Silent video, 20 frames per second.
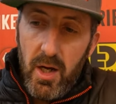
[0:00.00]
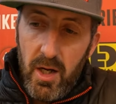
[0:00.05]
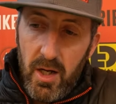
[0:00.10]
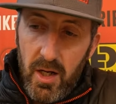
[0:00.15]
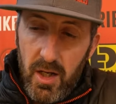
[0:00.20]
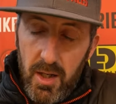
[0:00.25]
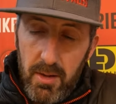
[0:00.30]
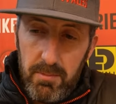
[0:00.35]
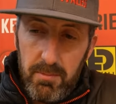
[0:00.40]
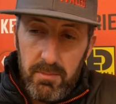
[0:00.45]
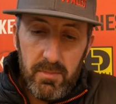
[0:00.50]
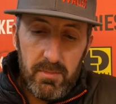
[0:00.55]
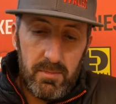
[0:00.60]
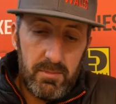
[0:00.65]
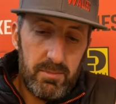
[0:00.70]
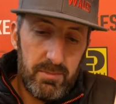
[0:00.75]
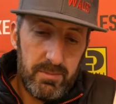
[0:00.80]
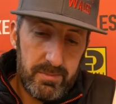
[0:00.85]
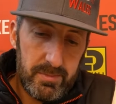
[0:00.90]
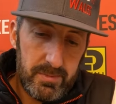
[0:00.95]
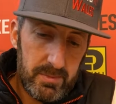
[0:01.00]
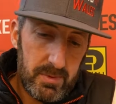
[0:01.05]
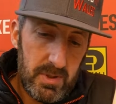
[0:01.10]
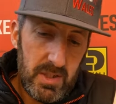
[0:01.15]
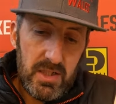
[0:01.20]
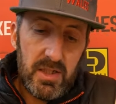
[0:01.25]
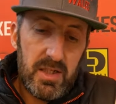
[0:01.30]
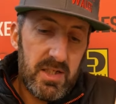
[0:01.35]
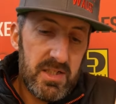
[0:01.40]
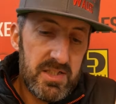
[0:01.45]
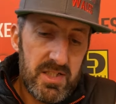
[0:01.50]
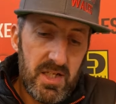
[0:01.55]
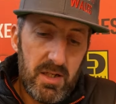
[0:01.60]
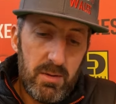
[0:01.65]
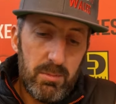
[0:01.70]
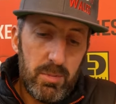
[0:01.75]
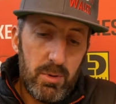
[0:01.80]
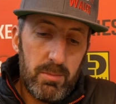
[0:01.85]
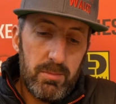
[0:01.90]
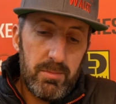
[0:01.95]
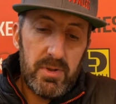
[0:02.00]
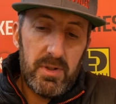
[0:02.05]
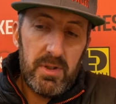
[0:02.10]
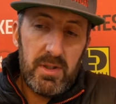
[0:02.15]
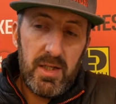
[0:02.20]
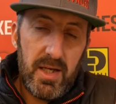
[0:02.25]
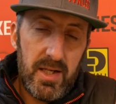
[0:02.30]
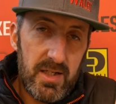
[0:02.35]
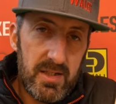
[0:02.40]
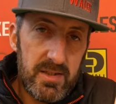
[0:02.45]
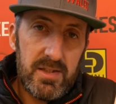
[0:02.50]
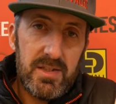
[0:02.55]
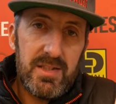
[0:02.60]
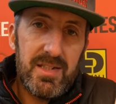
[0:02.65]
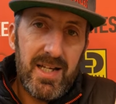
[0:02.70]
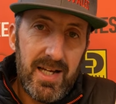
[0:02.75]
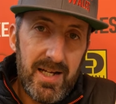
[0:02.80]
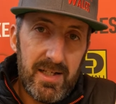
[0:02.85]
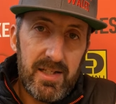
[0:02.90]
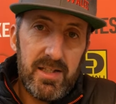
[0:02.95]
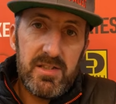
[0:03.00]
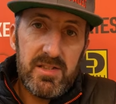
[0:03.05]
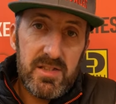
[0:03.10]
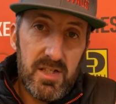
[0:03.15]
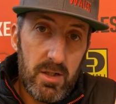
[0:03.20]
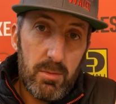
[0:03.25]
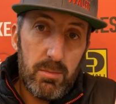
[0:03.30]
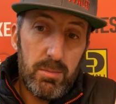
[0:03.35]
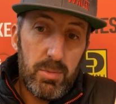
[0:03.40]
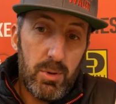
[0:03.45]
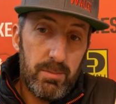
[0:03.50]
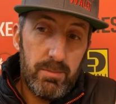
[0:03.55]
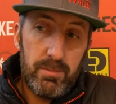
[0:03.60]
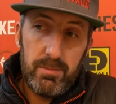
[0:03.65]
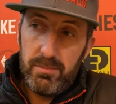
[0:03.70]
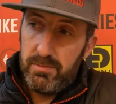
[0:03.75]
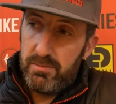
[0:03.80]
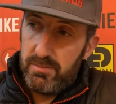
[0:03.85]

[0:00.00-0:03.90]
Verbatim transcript: um, and get a SoundBomb. Get a Denali SoundBomb.